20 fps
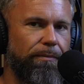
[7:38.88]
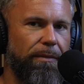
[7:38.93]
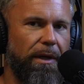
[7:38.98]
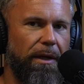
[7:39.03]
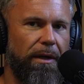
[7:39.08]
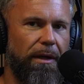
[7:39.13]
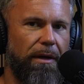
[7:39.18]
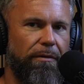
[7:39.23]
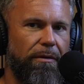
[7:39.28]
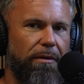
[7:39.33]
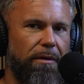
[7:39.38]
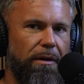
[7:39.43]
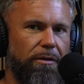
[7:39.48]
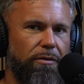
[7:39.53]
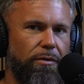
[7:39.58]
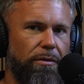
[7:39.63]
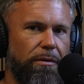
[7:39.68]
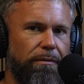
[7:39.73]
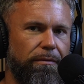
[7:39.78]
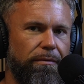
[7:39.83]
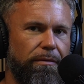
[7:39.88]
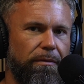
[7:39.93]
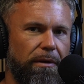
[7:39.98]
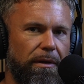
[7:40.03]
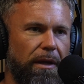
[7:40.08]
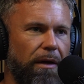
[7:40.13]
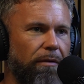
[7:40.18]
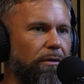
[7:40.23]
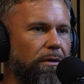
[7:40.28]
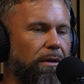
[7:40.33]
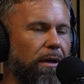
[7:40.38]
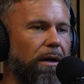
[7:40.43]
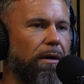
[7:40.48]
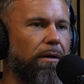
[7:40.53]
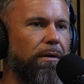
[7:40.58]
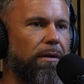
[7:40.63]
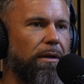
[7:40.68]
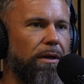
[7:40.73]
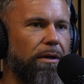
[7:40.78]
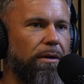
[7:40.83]
getting everything sort of leveled
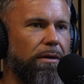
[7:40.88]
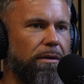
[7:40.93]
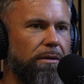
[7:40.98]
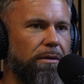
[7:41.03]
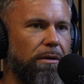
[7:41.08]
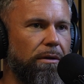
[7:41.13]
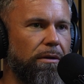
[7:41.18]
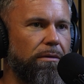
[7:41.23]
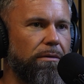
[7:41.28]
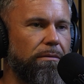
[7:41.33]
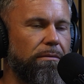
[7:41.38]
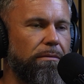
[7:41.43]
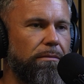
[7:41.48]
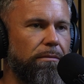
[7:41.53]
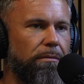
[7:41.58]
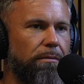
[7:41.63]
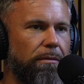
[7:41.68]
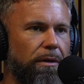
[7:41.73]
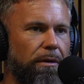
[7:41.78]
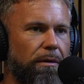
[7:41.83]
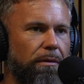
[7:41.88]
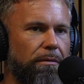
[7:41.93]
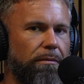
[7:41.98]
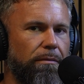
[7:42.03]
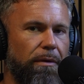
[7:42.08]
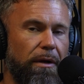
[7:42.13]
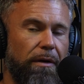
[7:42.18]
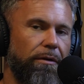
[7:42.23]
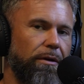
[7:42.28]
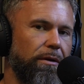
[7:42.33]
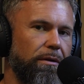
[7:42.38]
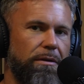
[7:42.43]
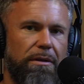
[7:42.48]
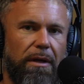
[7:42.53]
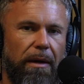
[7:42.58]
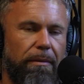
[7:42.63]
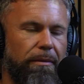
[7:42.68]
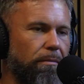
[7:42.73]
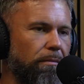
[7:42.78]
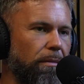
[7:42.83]
out. And then you can start, whenever it's
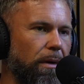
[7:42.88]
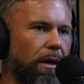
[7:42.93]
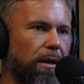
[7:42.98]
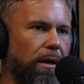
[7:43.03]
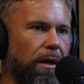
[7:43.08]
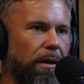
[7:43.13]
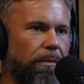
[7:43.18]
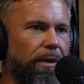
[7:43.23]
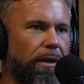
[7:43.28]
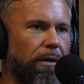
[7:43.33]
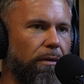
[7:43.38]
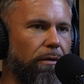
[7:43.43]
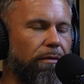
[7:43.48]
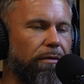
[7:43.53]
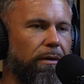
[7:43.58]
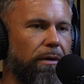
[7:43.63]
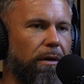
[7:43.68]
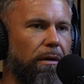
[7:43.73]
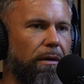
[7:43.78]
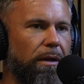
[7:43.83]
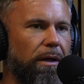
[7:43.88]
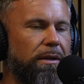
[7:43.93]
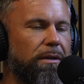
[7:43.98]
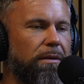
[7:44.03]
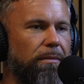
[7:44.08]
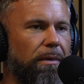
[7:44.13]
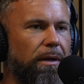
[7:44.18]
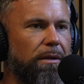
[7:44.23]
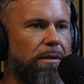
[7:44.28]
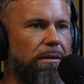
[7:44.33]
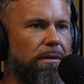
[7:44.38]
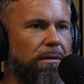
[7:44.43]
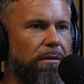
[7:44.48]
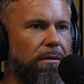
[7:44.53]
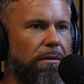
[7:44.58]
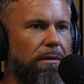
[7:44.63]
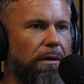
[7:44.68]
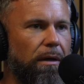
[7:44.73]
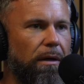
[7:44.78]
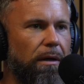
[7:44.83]
time to mud up, then hopefully all that
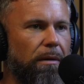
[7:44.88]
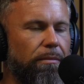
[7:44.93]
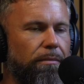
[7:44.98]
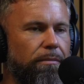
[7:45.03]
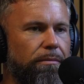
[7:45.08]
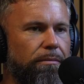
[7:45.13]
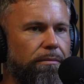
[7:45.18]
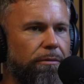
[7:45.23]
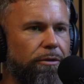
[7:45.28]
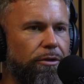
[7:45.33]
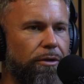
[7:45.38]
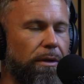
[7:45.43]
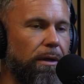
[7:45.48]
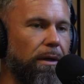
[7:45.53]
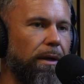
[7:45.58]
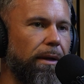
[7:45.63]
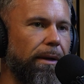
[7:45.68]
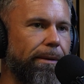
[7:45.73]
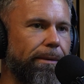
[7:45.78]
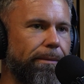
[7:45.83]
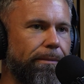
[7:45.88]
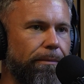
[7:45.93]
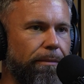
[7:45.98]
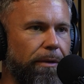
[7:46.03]
cement's treated out.